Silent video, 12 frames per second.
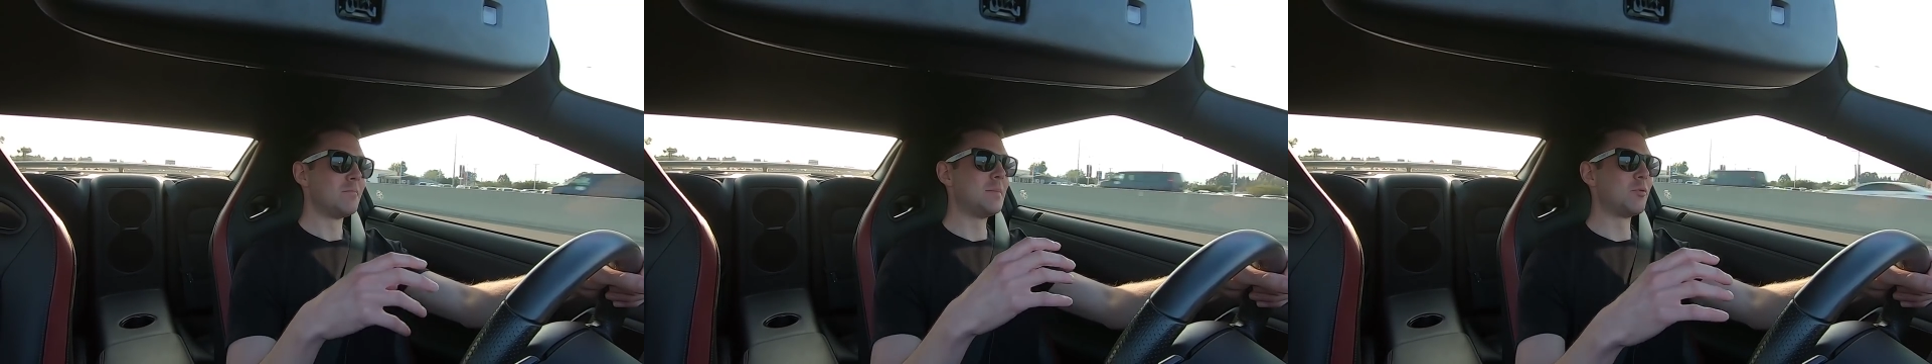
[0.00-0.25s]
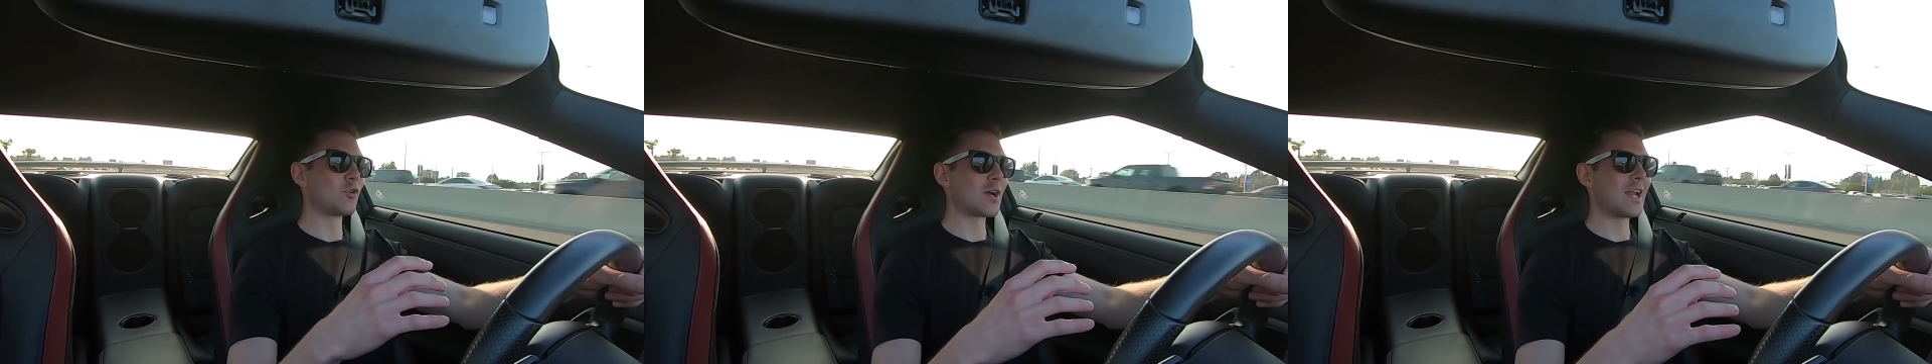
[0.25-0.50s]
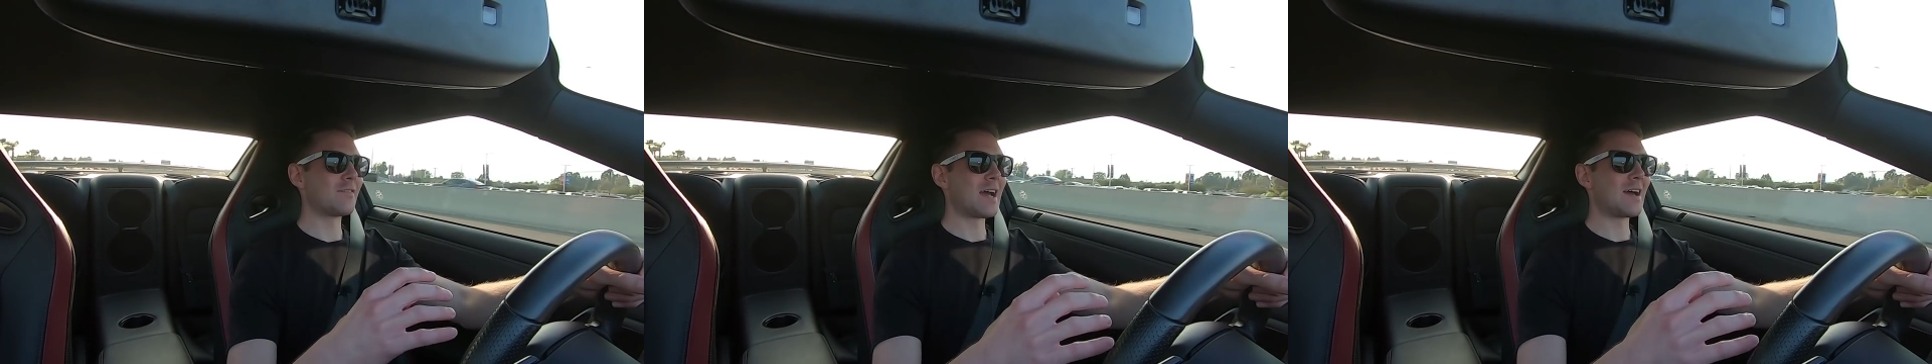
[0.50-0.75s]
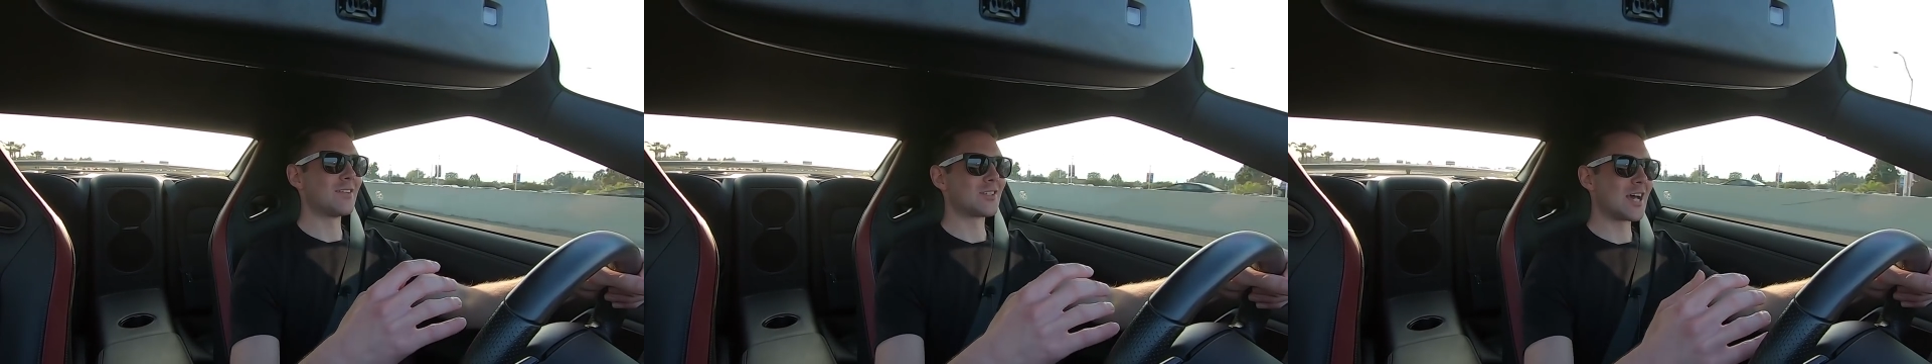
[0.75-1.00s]
people kind of
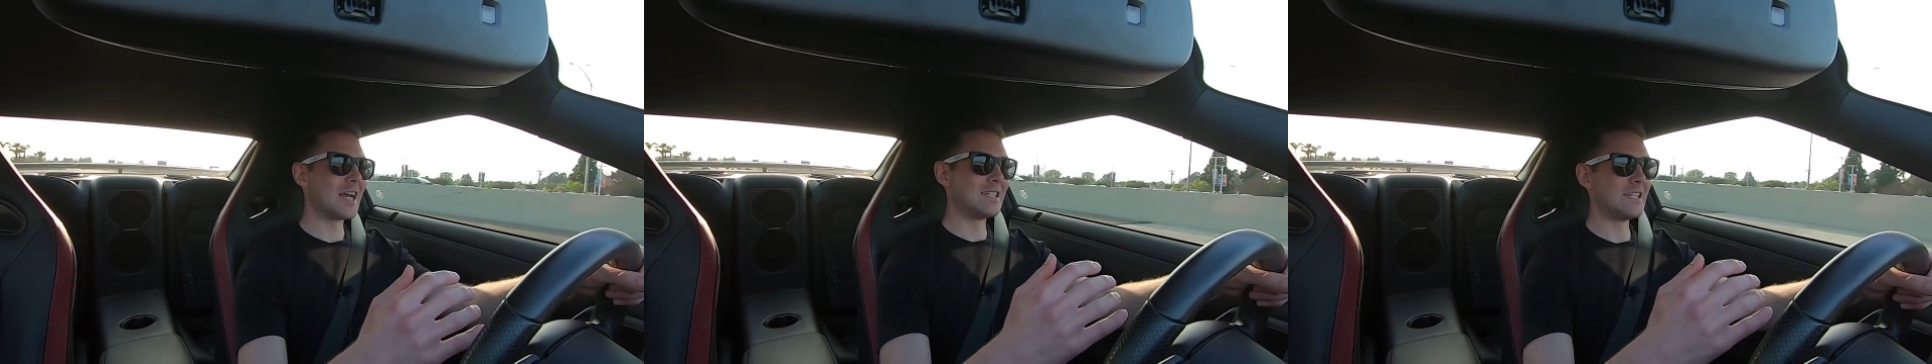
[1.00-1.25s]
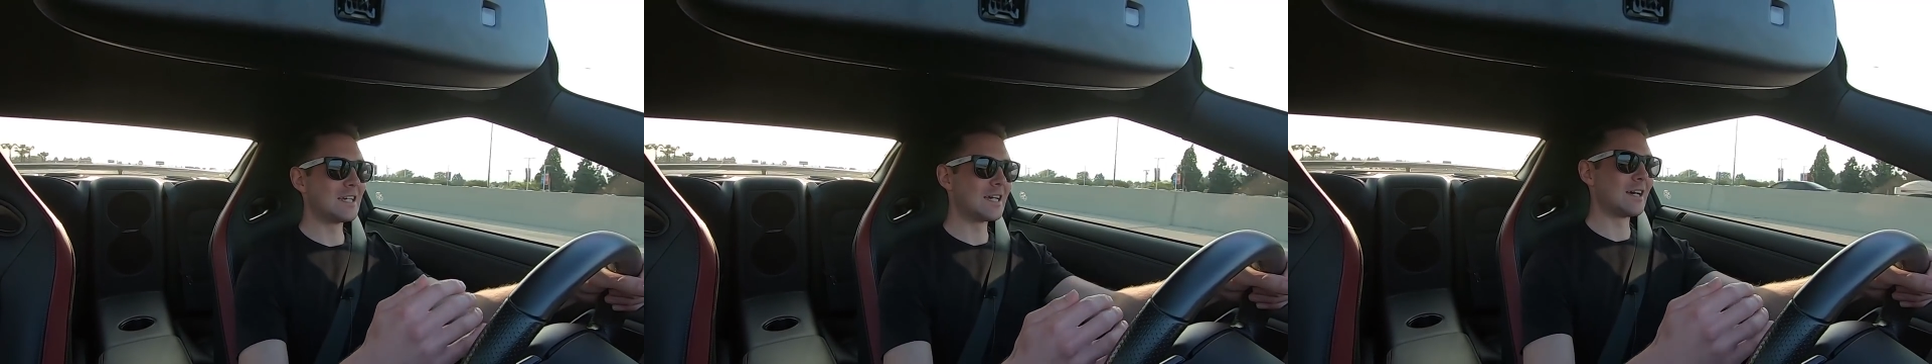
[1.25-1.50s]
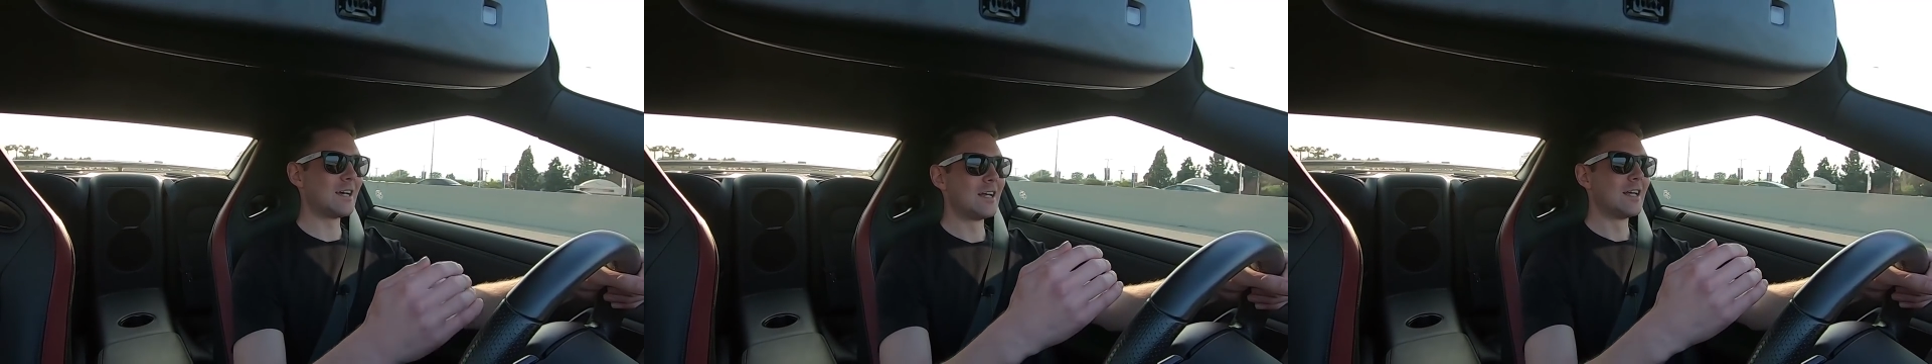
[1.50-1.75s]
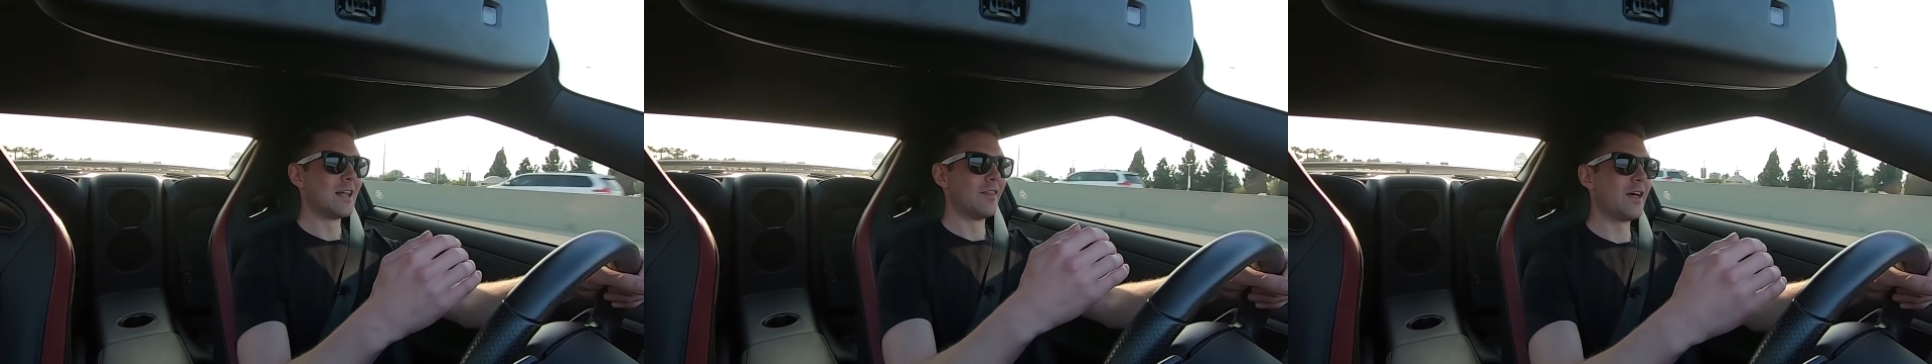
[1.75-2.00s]
have this idea
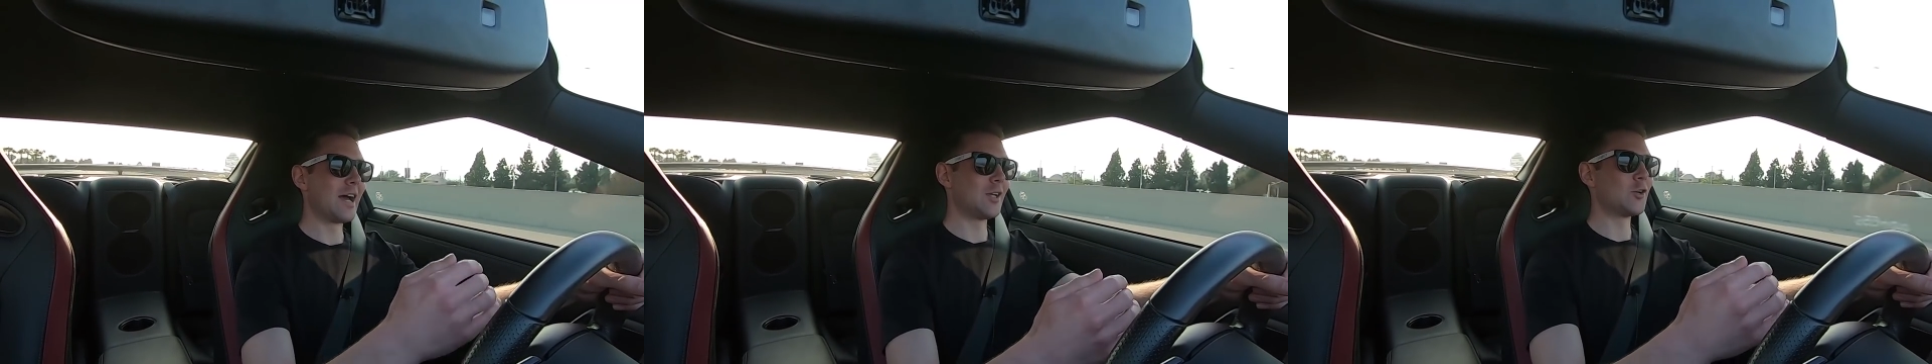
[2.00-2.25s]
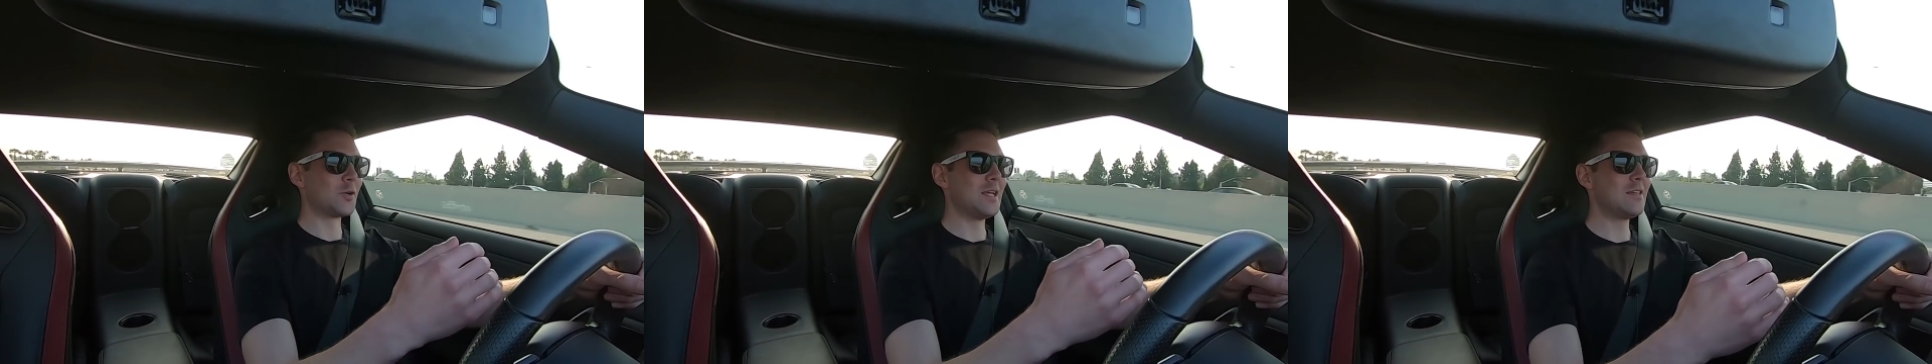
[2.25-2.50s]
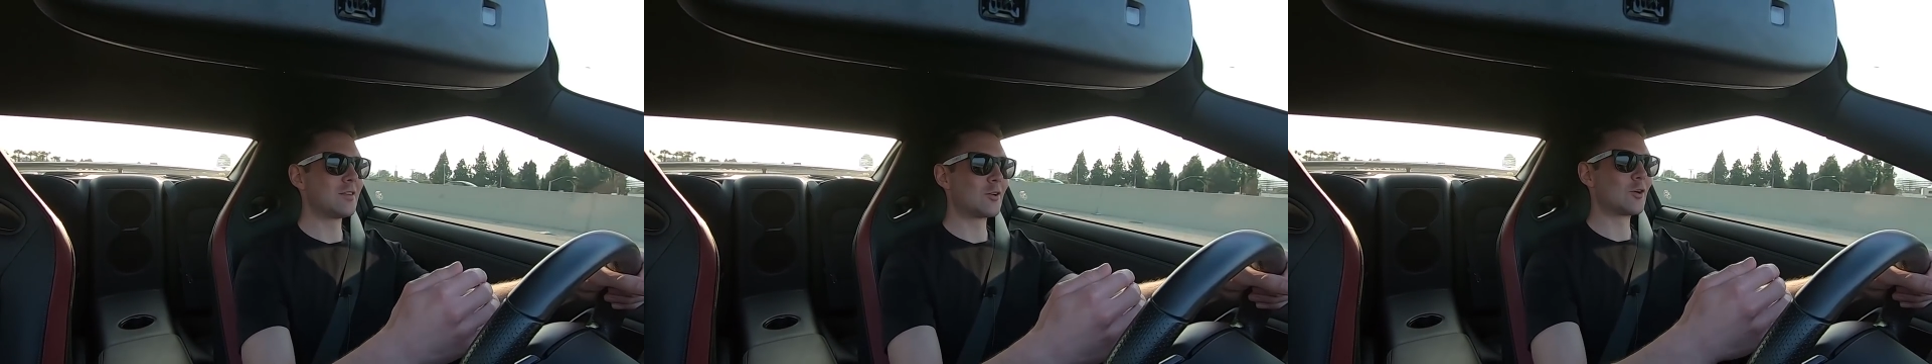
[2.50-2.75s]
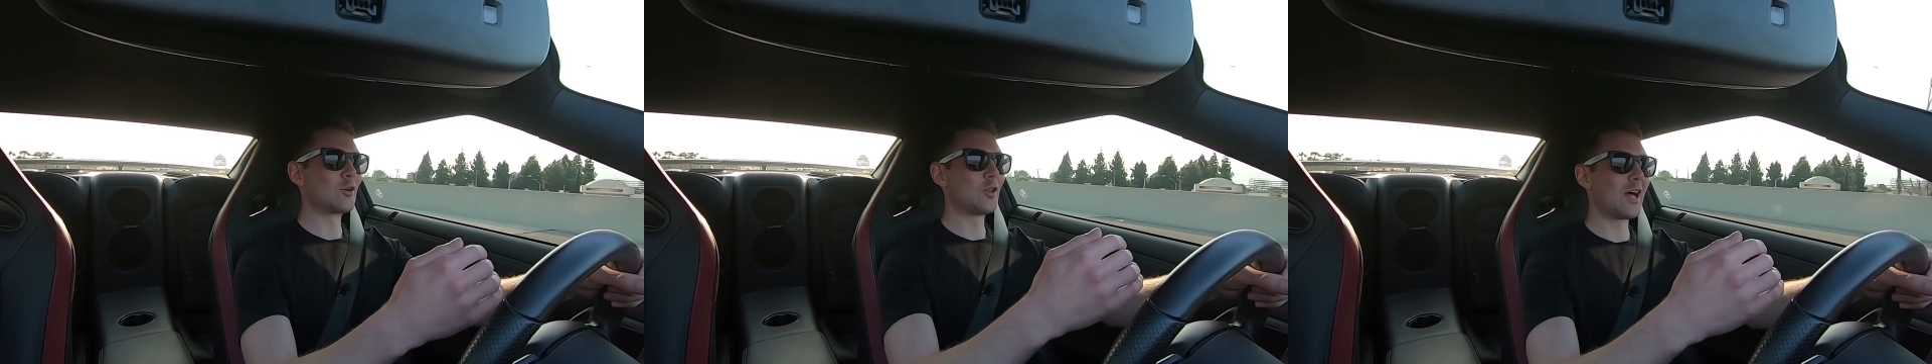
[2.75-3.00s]
that you're
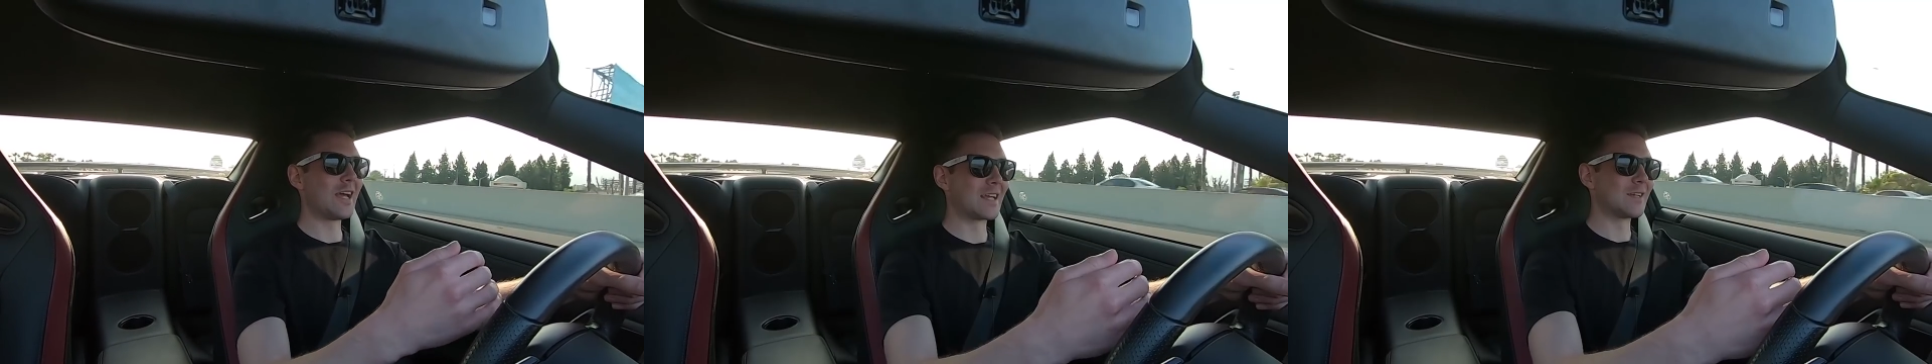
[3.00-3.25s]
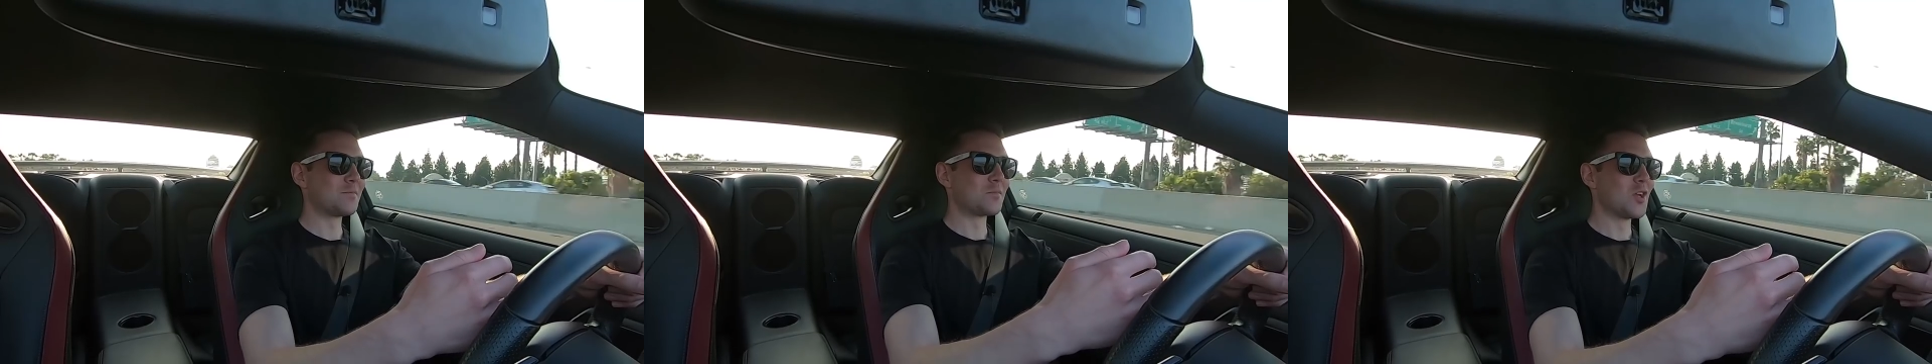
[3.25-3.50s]
either like